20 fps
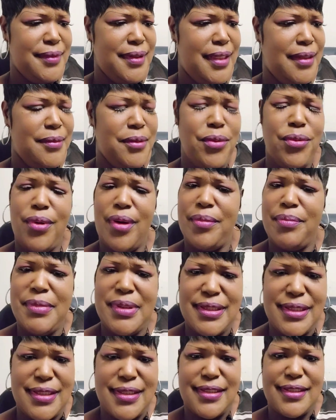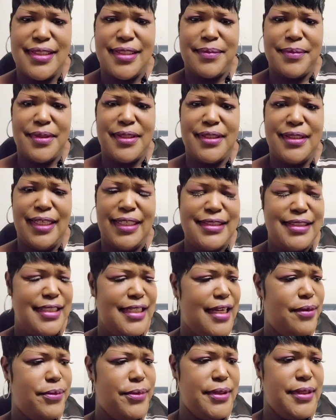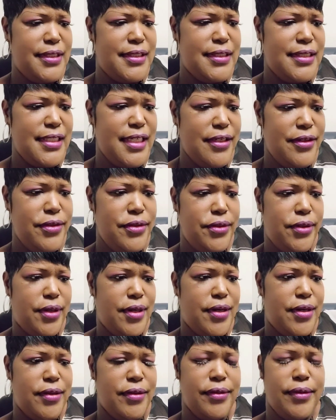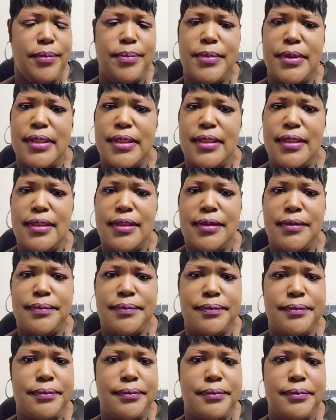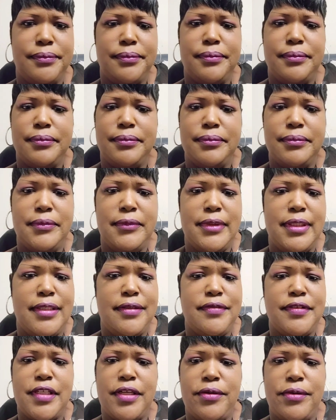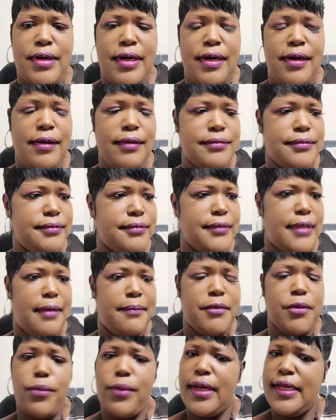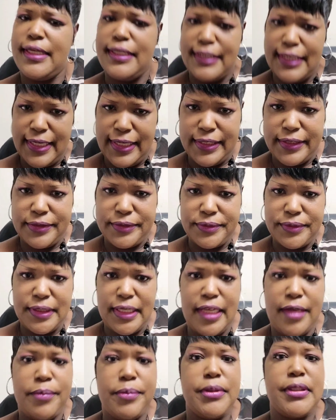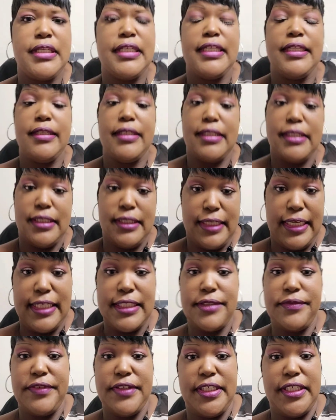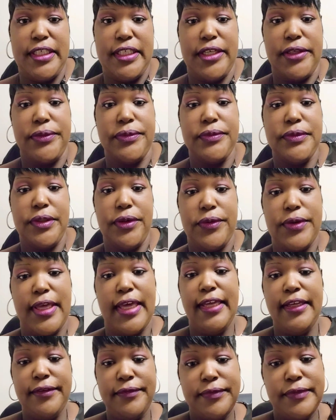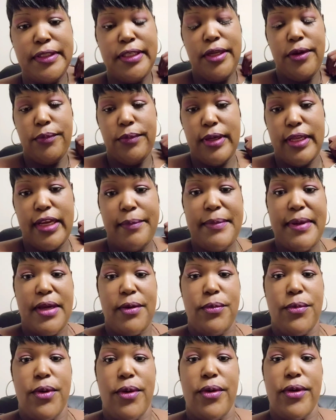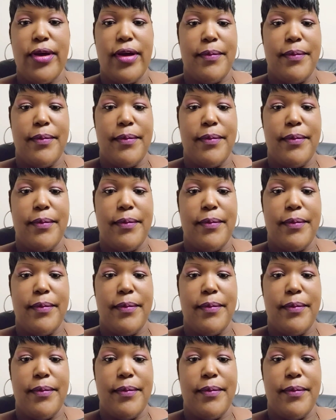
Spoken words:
I know I'm missing something. I say I want to tell you all, but if so, I'm gonna write it down and put it in the next video. Okay? Well, I'm at work.